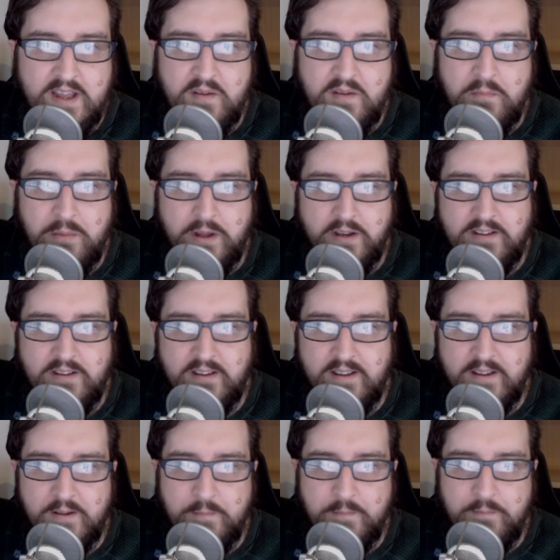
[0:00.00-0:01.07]
But
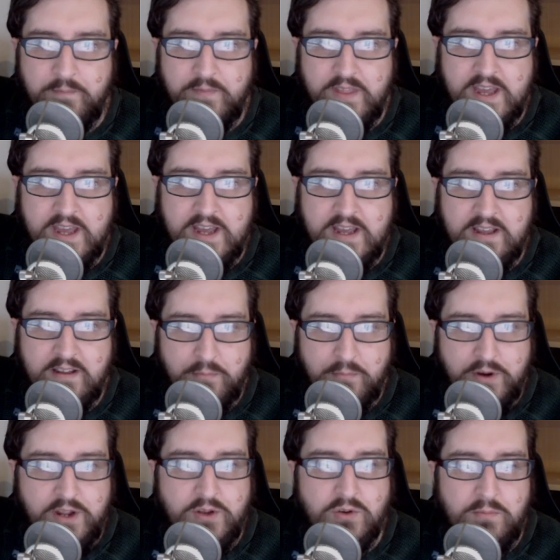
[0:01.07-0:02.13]
yeah,
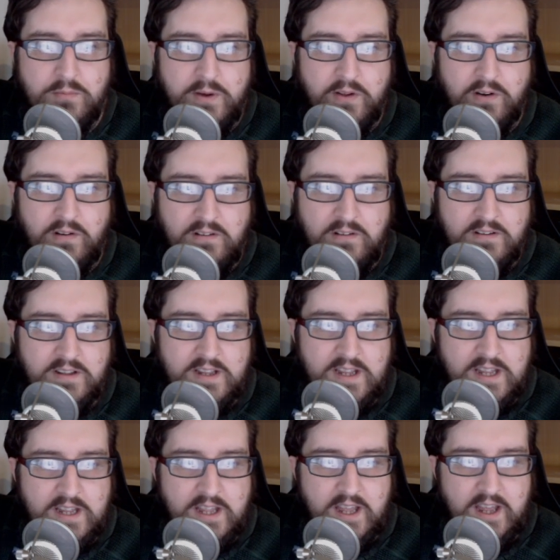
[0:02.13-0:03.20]
pretty cool model.
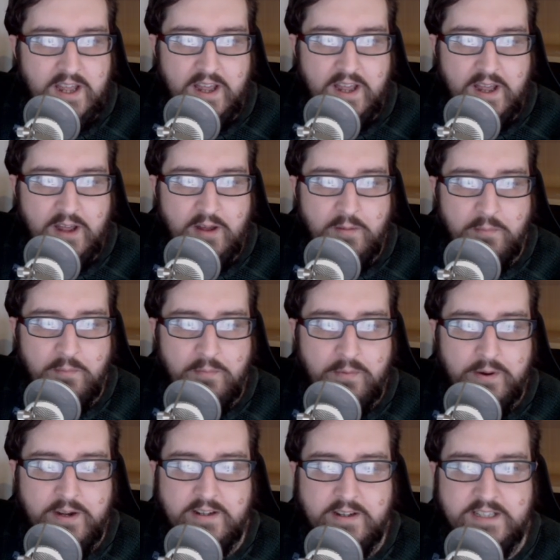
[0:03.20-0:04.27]

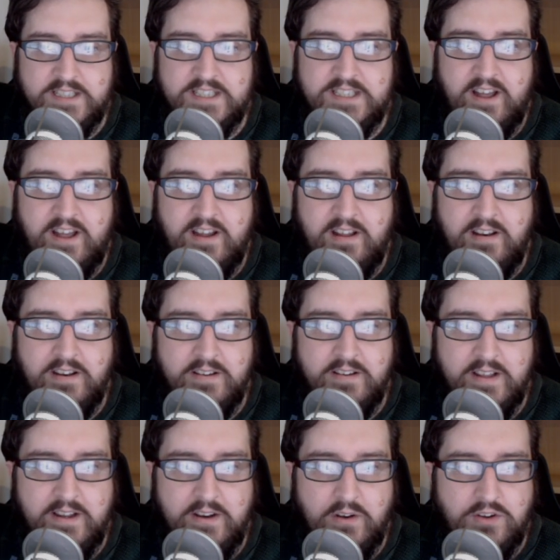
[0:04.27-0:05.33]
Pretty nice style
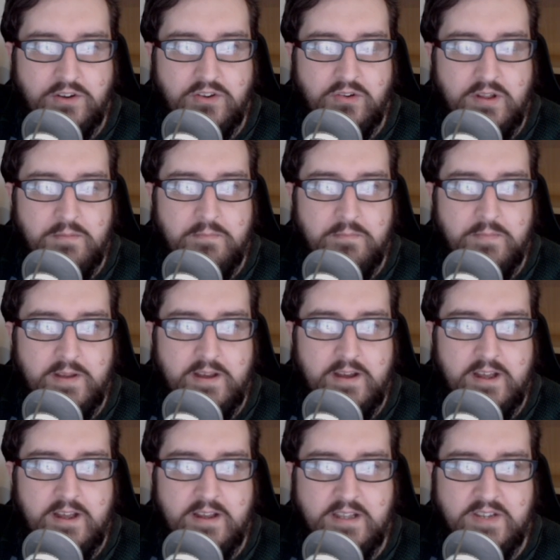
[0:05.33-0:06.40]
and look to him,
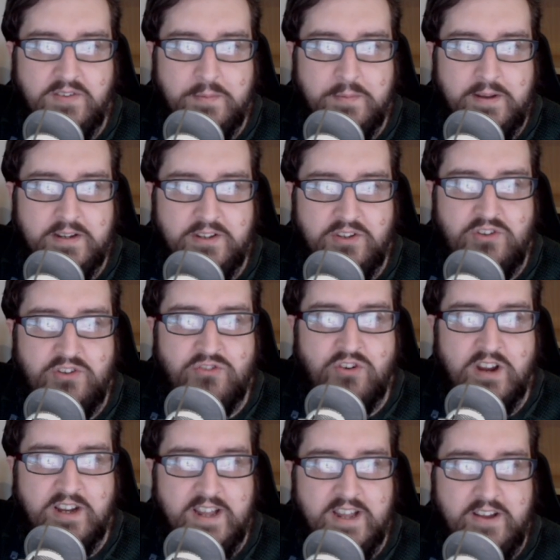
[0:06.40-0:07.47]
as if he's about to
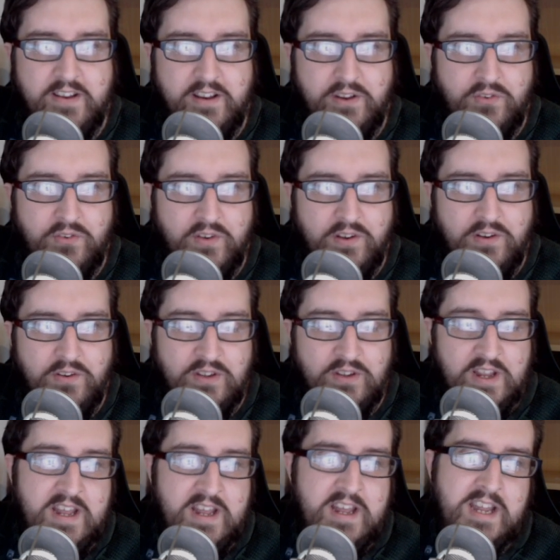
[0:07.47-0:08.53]
strike down at his foes.
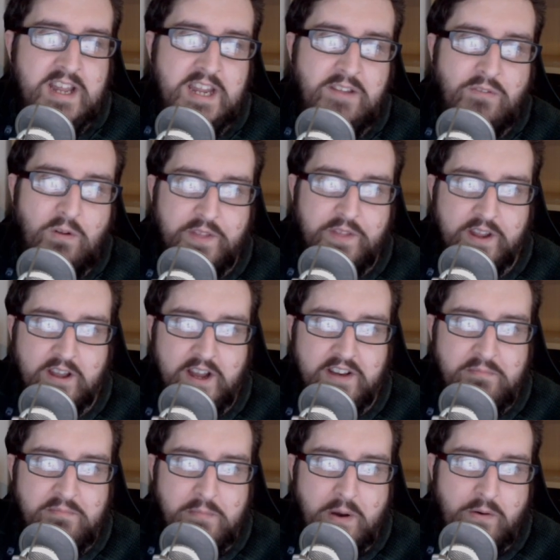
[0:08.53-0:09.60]
You've got the kind of
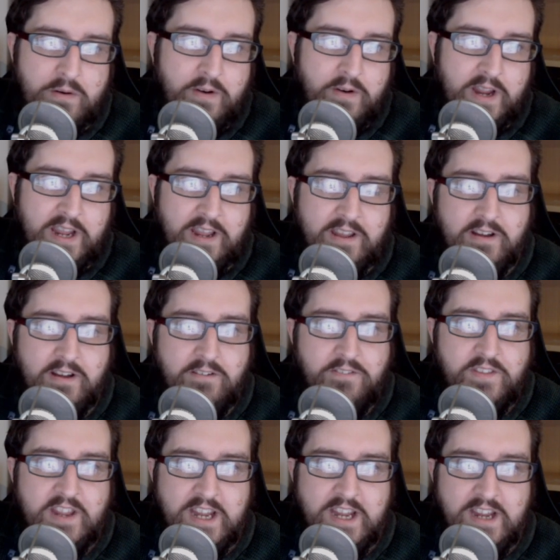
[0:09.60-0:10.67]
mirroring of
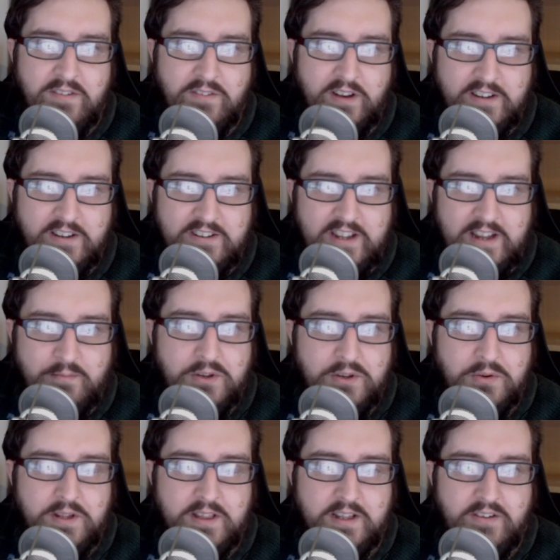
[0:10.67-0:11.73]
the evil intent
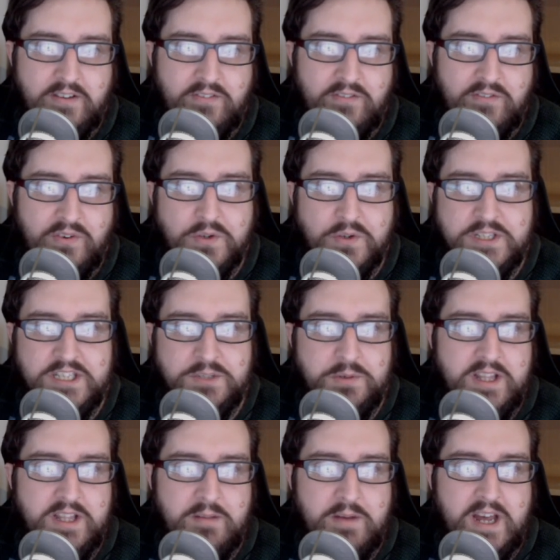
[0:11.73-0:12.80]
between the different forces, with
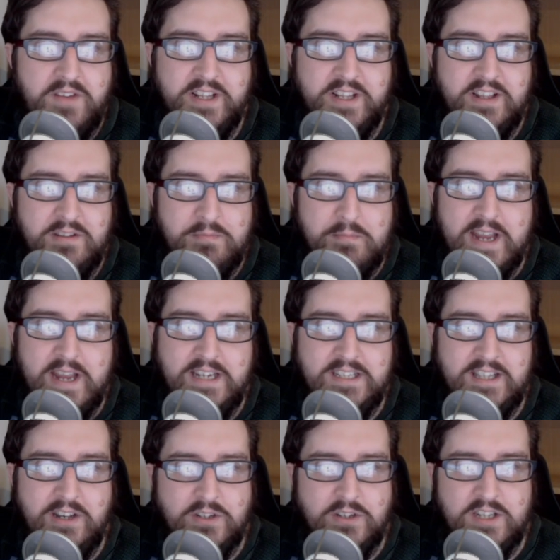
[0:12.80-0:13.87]
him having this mace
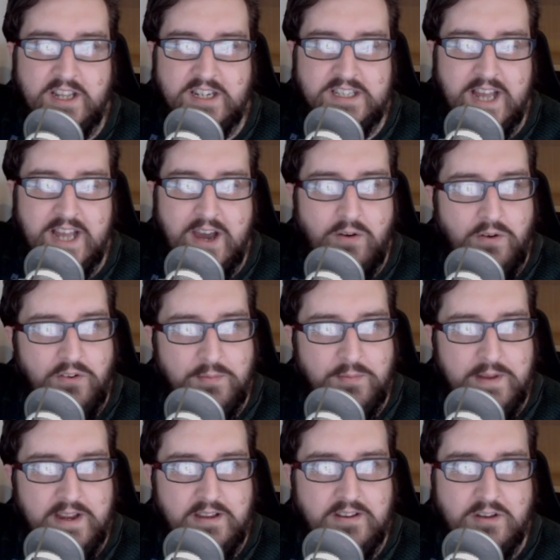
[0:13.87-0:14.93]
that looks like Sauron's
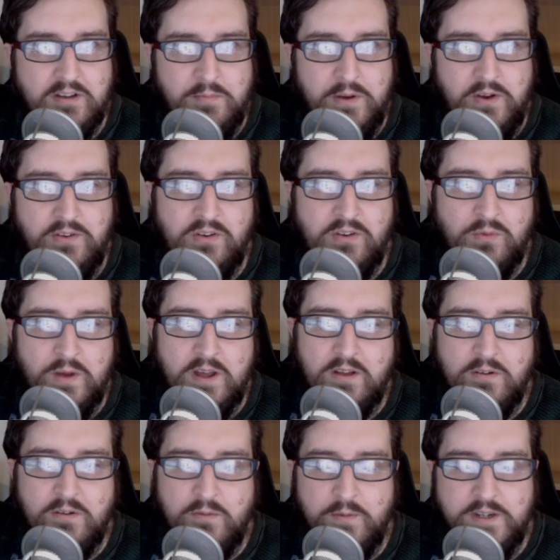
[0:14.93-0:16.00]
mace, I suppose, as
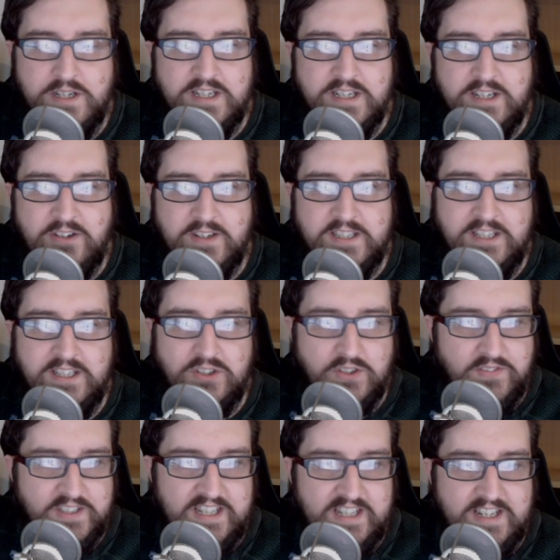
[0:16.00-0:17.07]
well, which is an interesting sort of
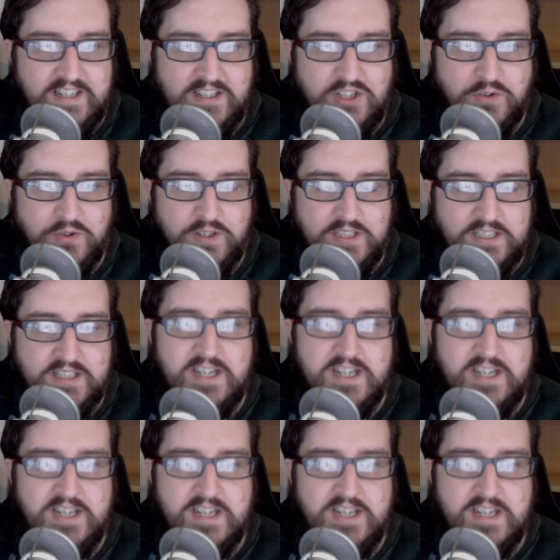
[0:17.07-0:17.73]
aesthetic choice.